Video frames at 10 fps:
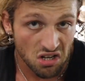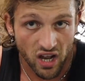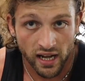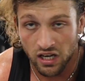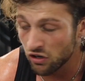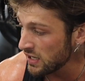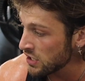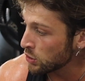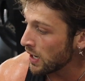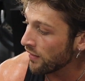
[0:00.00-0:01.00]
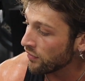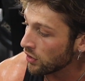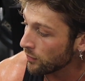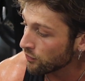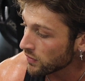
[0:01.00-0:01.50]
likelihood is you'd have, you
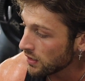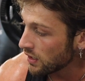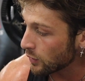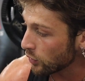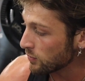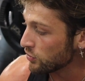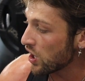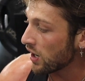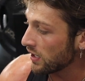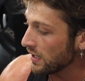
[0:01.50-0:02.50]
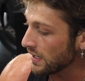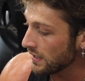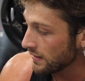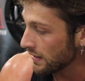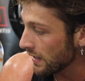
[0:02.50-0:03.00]
know, I suppose majority
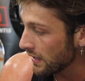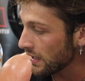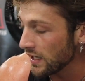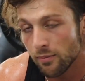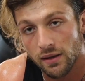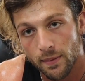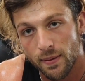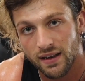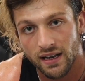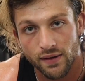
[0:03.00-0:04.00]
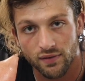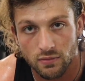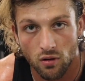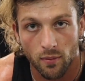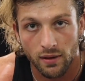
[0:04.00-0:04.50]
in the middle pin and even a
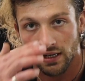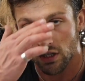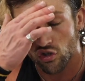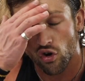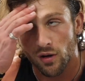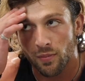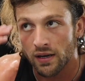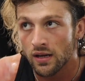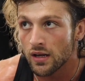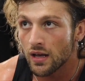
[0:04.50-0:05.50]
small bit in the shortened pin.